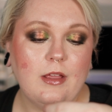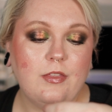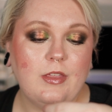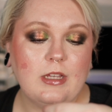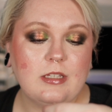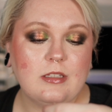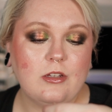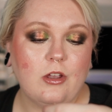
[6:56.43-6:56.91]

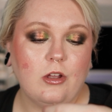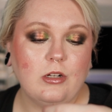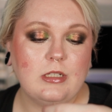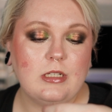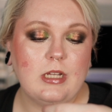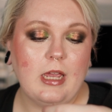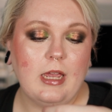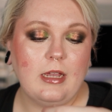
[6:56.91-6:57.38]
This
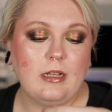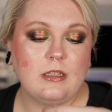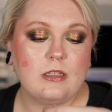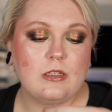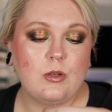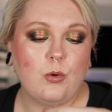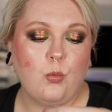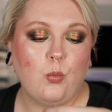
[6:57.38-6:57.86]

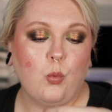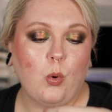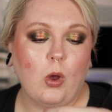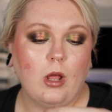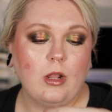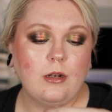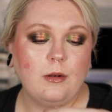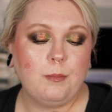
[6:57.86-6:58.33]
contains
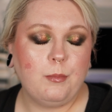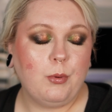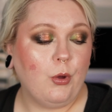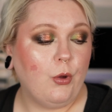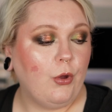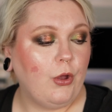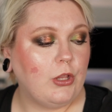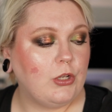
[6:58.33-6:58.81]

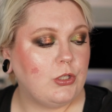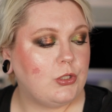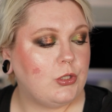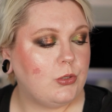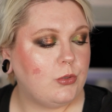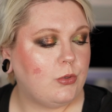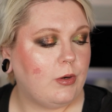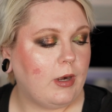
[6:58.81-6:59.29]

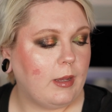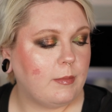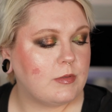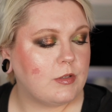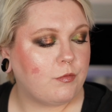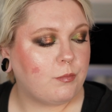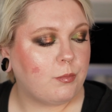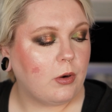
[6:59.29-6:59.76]
1.2
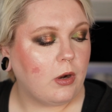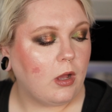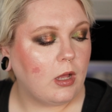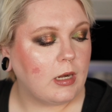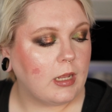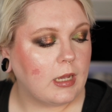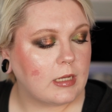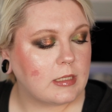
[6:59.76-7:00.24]
grams of
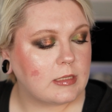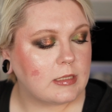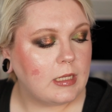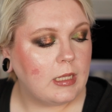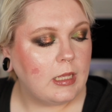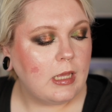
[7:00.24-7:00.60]
product.